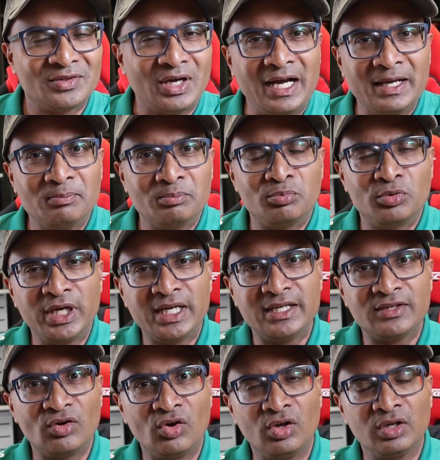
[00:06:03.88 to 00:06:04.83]
I
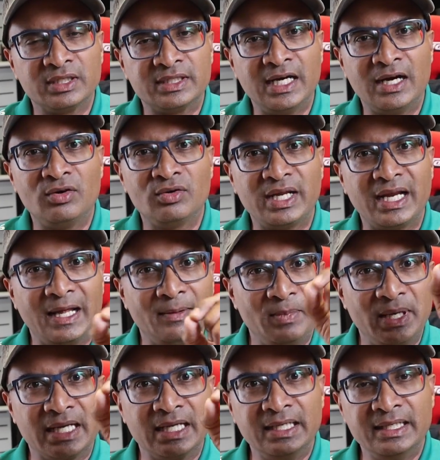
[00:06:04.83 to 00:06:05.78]
break it all down and I
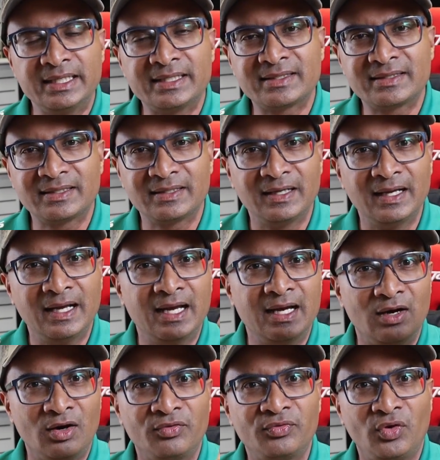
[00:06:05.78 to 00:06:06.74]
make a list
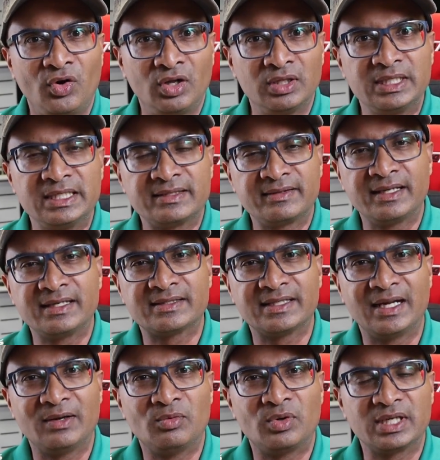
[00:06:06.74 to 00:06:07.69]
of all these things
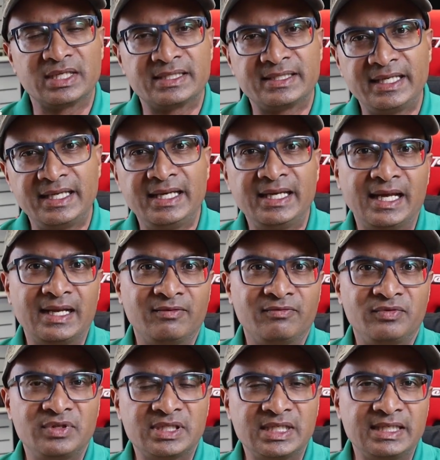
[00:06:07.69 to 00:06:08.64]
that I want to see
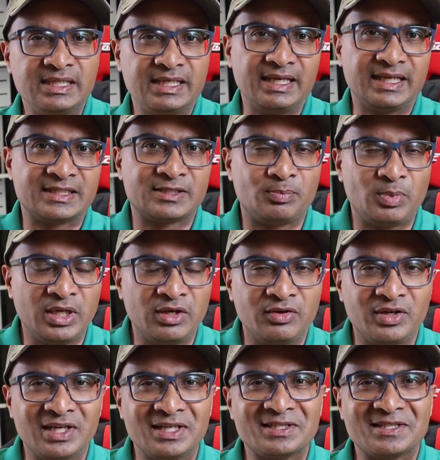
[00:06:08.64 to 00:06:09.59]
and visit and
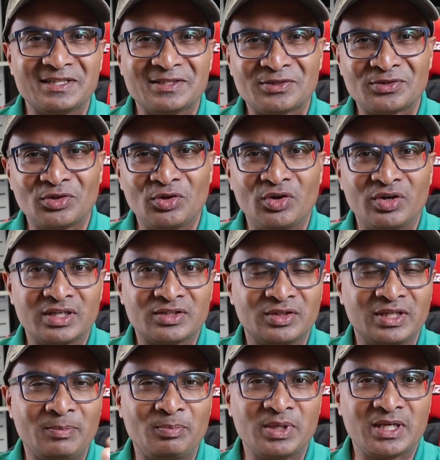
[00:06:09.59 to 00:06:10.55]
experience and so on.
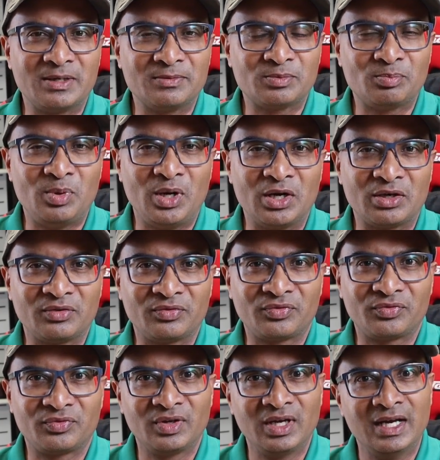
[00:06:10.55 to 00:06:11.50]
So that becomes part
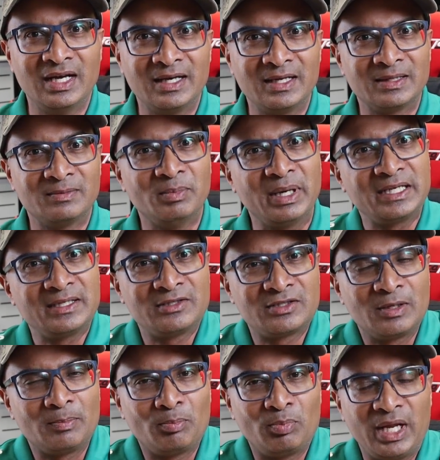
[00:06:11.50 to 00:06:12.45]
of my
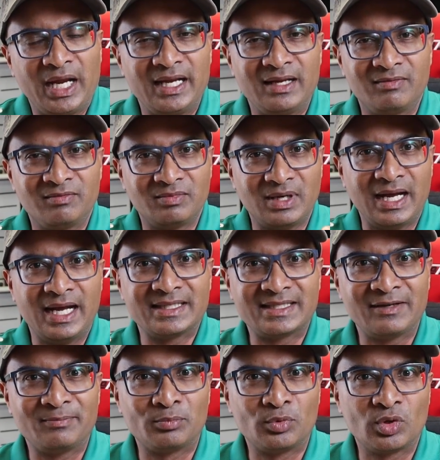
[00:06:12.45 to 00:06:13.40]
trip planning
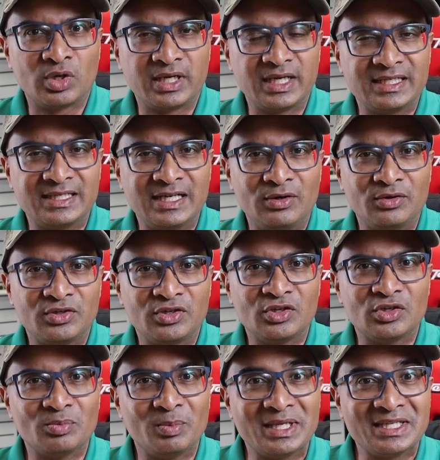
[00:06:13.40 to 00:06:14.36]
as I've broken it down
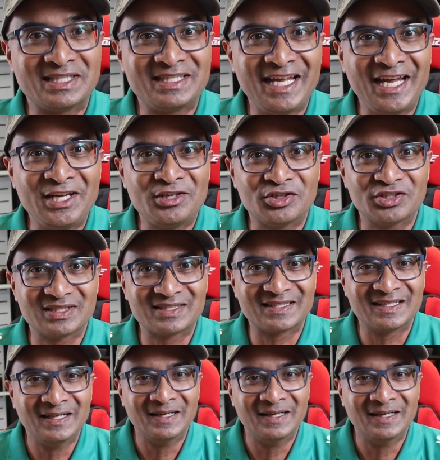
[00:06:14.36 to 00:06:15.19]
into my stages.